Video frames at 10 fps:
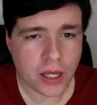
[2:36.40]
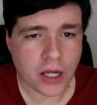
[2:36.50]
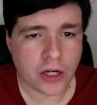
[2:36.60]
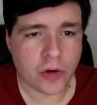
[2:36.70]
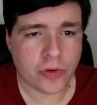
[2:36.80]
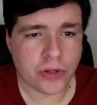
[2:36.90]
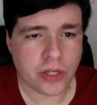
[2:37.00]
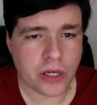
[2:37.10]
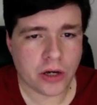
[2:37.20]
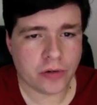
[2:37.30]
that
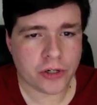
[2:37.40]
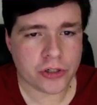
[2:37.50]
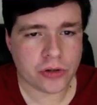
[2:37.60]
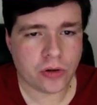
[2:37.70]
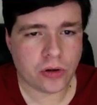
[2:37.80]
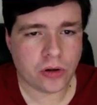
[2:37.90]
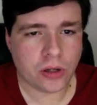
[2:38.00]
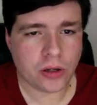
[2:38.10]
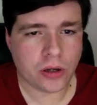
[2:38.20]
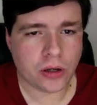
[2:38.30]
the
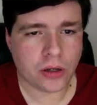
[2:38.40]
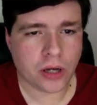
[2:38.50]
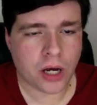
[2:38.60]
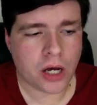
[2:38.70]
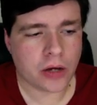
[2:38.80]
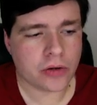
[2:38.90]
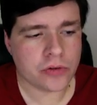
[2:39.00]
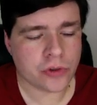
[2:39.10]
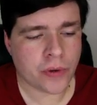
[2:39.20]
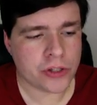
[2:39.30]
original
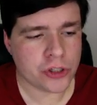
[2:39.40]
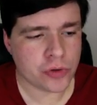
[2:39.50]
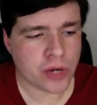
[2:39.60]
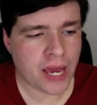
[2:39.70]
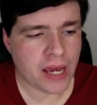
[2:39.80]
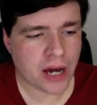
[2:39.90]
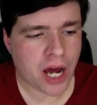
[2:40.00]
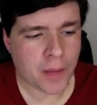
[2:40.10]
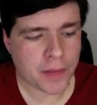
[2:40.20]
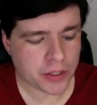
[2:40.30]
Zoids UK
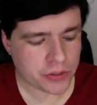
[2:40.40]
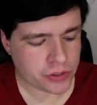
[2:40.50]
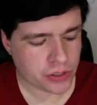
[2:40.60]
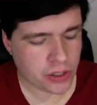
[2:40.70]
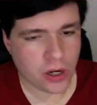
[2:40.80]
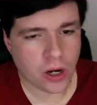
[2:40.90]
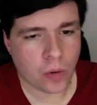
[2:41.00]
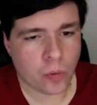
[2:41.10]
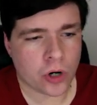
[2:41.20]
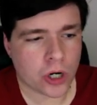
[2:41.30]
comics
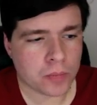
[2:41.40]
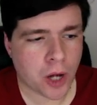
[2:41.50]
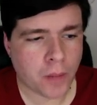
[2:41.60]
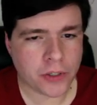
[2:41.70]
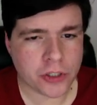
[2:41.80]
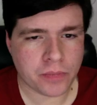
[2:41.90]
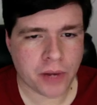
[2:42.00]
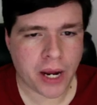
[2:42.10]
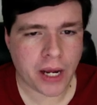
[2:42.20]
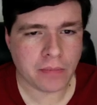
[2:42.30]
were published
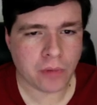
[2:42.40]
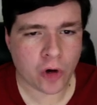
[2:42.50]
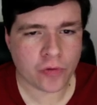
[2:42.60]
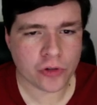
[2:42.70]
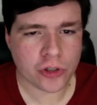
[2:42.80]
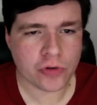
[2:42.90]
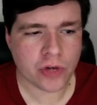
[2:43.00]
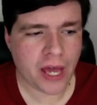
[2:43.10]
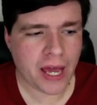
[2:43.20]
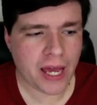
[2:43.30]
by Marvel
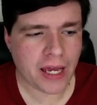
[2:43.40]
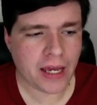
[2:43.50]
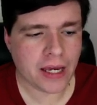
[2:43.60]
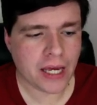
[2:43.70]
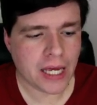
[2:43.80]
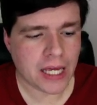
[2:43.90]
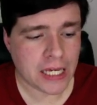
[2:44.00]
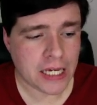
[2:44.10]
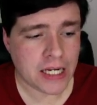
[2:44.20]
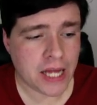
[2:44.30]
UK
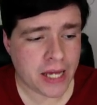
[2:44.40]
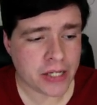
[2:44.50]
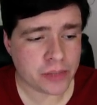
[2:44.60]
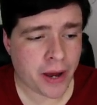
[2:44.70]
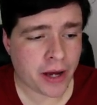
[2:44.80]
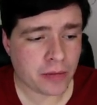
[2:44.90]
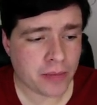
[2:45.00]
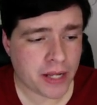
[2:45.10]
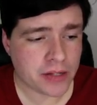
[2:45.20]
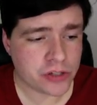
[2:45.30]
in a
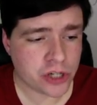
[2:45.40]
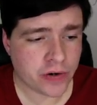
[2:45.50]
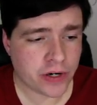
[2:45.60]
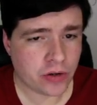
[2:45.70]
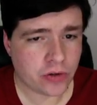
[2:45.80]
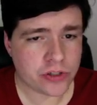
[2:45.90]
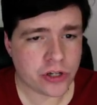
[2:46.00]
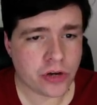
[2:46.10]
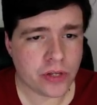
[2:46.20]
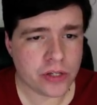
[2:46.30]
Spider-Man serial.
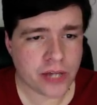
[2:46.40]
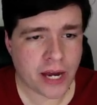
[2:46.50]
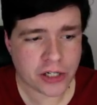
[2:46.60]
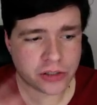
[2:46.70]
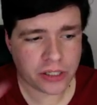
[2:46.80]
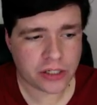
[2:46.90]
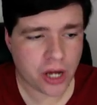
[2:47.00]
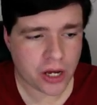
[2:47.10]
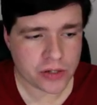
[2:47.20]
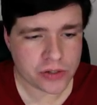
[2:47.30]
So this actually
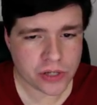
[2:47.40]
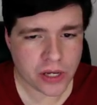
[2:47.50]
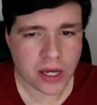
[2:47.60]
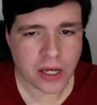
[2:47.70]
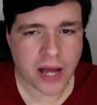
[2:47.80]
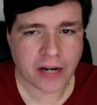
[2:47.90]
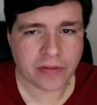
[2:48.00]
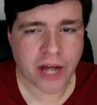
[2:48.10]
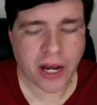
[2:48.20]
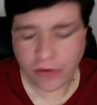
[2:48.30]
does kind
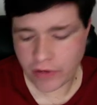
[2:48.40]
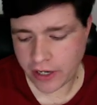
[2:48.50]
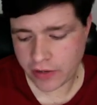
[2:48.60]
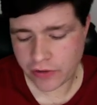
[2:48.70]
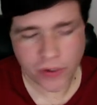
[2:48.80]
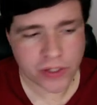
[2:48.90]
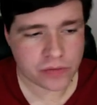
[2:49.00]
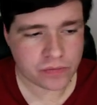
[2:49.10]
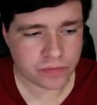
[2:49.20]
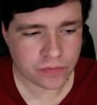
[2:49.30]
of tie over. Now, Zoids
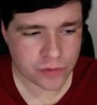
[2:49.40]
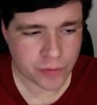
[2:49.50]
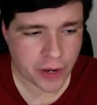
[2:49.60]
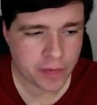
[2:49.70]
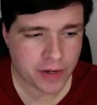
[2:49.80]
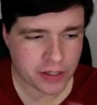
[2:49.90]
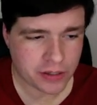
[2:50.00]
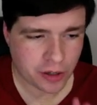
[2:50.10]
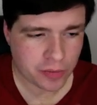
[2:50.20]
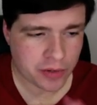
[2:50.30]
and Spider-Man
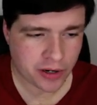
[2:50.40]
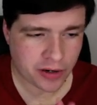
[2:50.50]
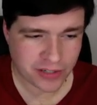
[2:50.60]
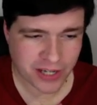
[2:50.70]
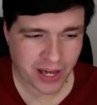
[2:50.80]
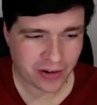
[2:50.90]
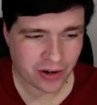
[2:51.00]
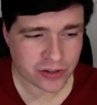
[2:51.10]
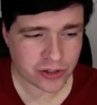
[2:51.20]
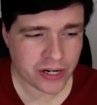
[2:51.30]
didn't appear together
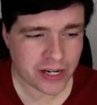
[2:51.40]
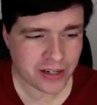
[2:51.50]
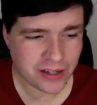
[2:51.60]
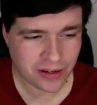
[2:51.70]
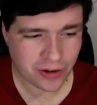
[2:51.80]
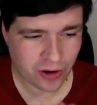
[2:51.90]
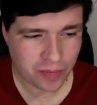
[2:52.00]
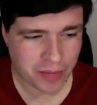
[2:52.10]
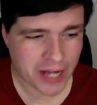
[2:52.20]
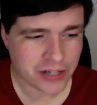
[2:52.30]
on screen or on
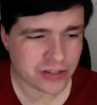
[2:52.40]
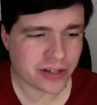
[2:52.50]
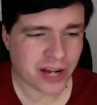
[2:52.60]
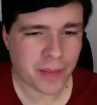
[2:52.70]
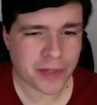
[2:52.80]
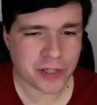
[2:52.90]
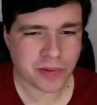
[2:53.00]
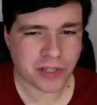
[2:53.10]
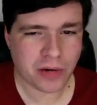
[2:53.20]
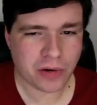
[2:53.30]
page in the comics,
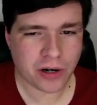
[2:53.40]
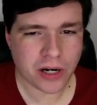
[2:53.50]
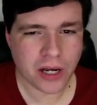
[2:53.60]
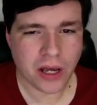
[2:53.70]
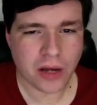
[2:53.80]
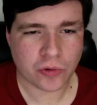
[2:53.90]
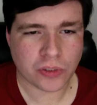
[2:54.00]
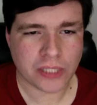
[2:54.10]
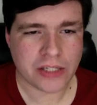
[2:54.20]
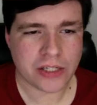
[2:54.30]
but they were
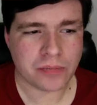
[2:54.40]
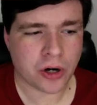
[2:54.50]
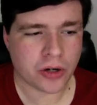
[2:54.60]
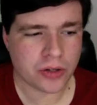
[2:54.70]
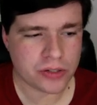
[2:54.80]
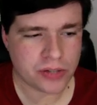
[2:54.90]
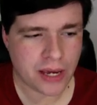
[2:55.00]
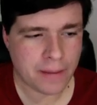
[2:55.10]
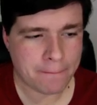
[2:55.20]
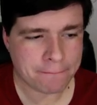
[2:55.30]
released in part of the
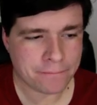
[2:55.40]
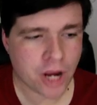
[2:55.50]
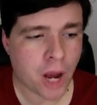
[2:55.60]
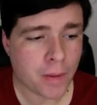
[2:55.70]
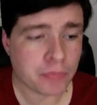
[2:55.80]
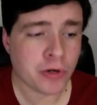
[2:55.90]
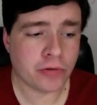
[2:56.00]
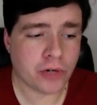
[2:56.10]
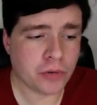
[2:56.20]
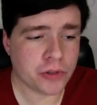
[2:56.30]
same comic print
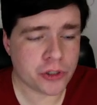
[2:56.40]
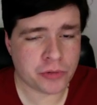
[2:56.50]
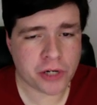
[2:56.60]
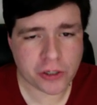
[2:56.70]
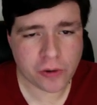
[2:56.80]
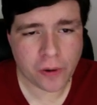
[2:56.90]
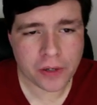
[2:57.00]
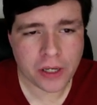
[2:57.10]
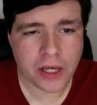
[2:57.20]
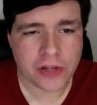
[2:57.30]
run, which is pretty cool.
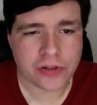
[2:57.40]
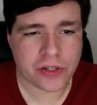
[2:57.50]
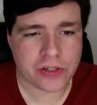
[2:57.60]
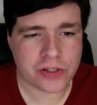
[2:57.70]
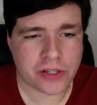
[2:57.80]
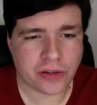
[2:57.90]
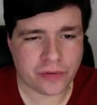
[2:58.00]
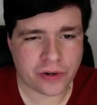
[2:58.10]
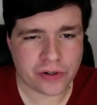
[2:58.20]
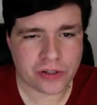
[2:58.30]
So this is like the
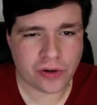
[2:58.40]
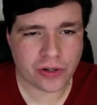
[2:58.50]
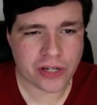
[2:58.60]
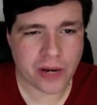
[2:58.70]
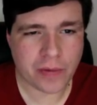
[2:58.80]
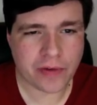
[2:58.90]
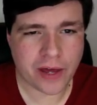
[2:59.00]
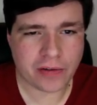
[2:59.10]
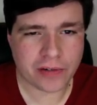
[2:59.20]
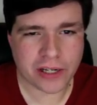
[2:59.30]
first and only time we've
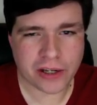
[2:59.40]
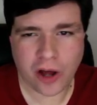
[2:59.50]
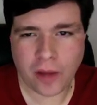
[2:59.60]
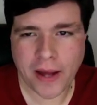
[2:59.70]
had really a callback